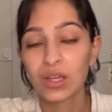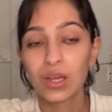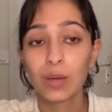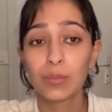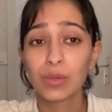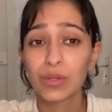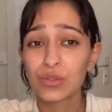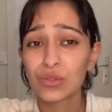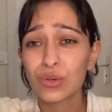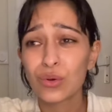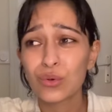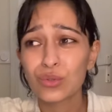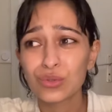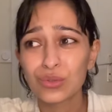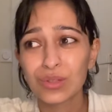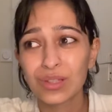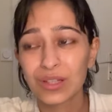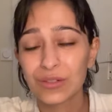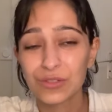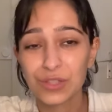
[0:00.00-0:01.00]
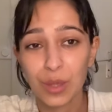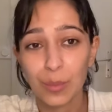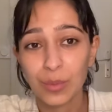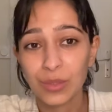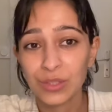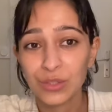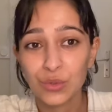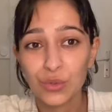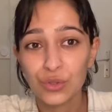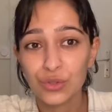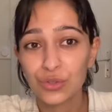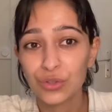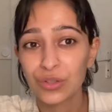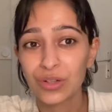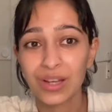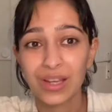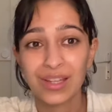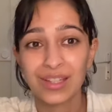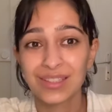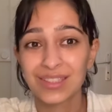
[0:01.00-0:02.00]
because he also loves Japanese culture
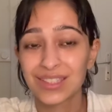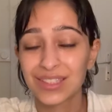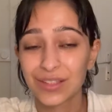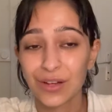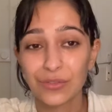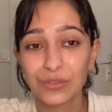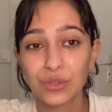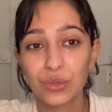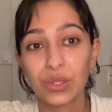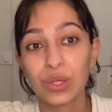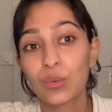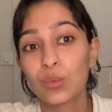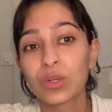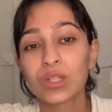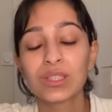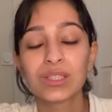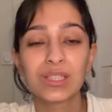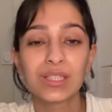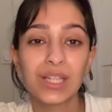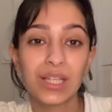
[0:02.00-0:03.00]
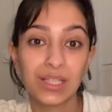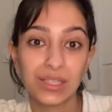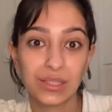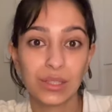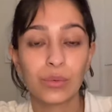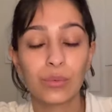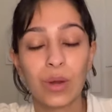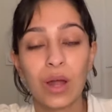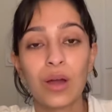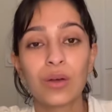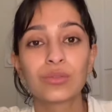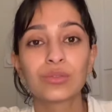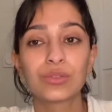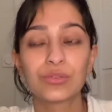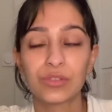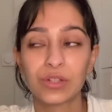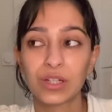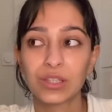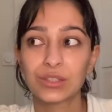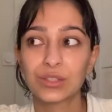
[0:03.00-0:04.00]
and stuff, so he wanted to take us around
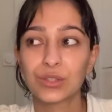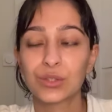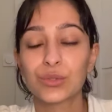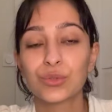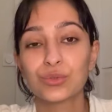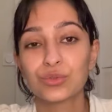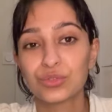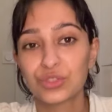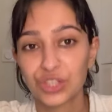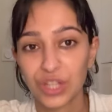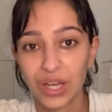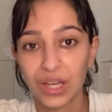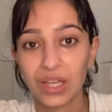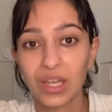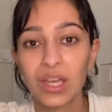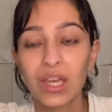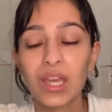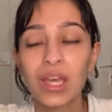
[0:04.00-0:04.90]
for us to go check.